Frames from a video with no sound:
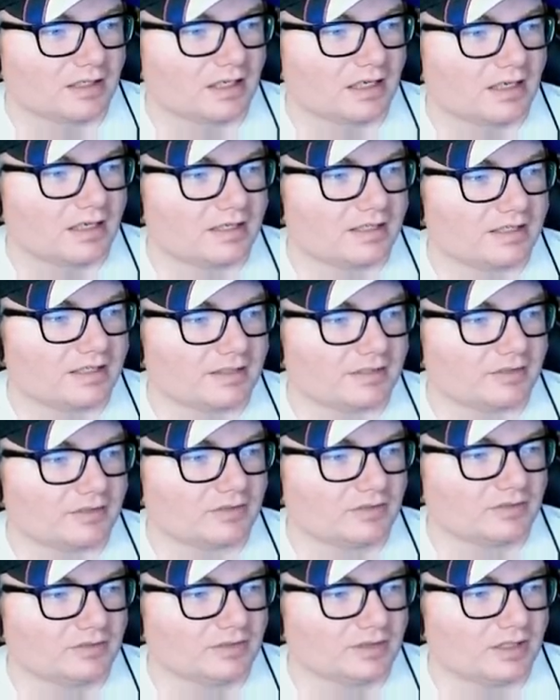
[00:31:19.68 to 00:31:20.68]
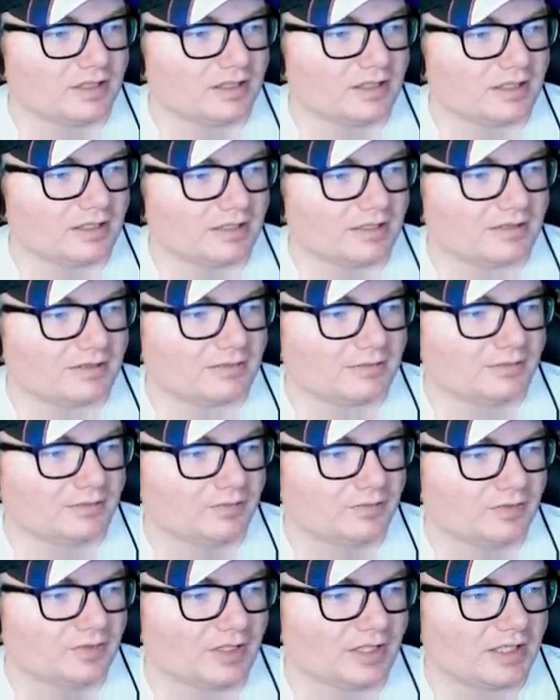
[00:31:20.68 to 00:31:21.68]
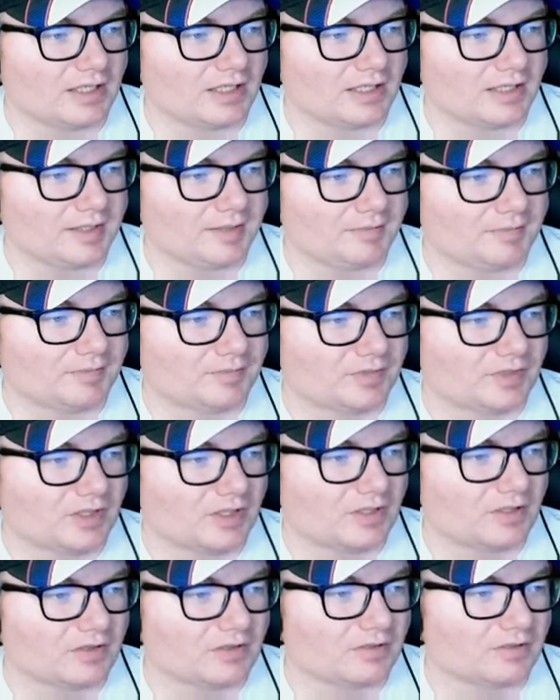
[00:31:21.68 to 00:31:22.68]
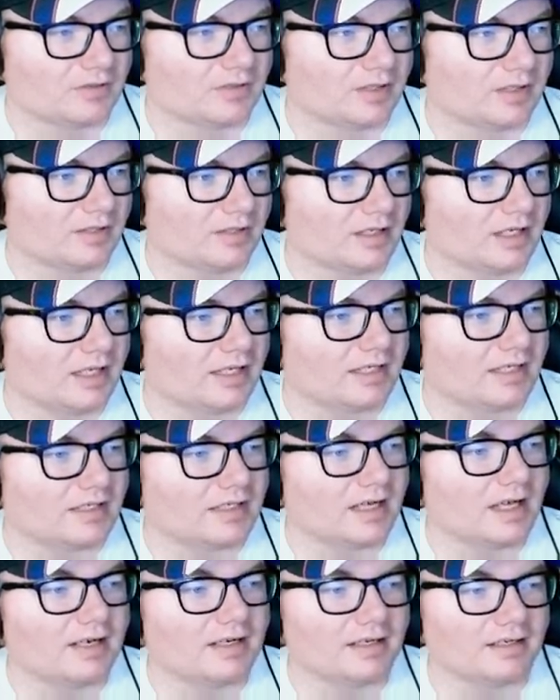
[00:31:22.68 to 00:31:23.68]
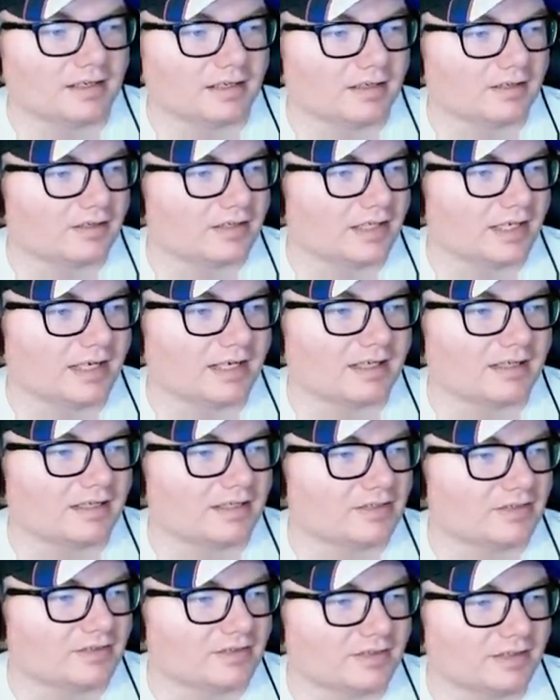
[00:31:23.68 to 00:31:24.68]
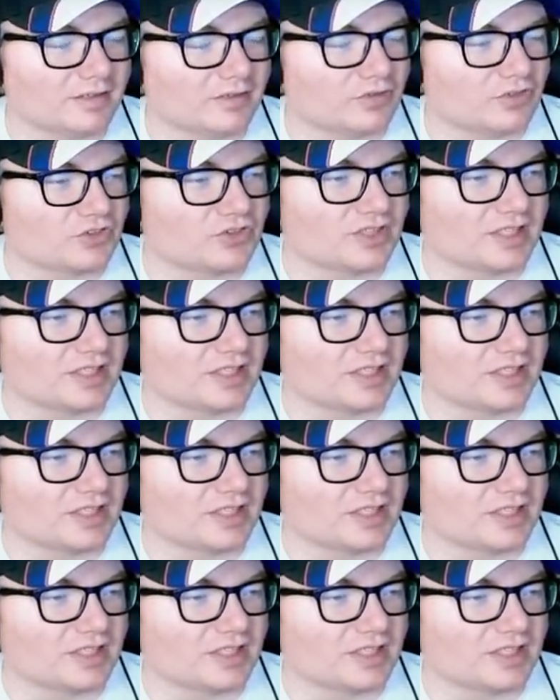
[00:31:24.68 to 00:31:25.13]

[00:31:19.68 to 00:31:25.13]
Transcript: not ideal, not ideal. Um, Carl, I think I know that. Yeah, he they're